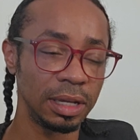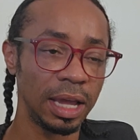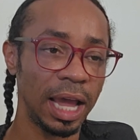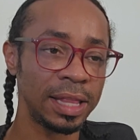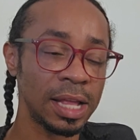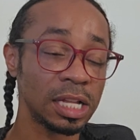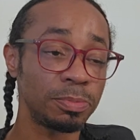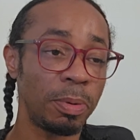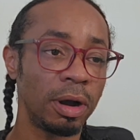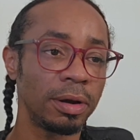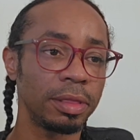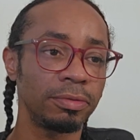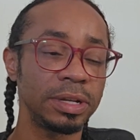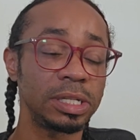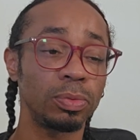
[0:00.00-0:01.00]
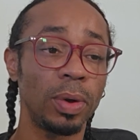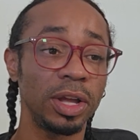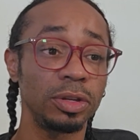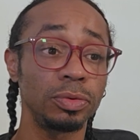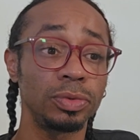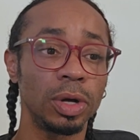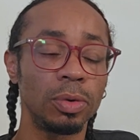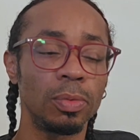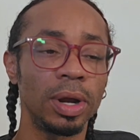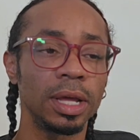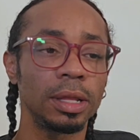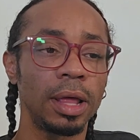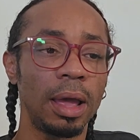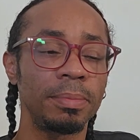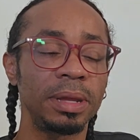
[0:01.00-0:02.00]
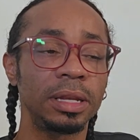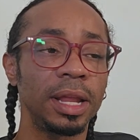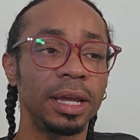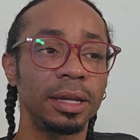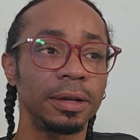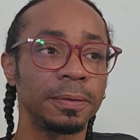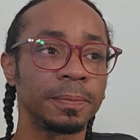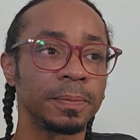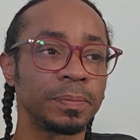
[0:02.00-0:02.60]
And that's part of the reason why you don't want to, I mean, like,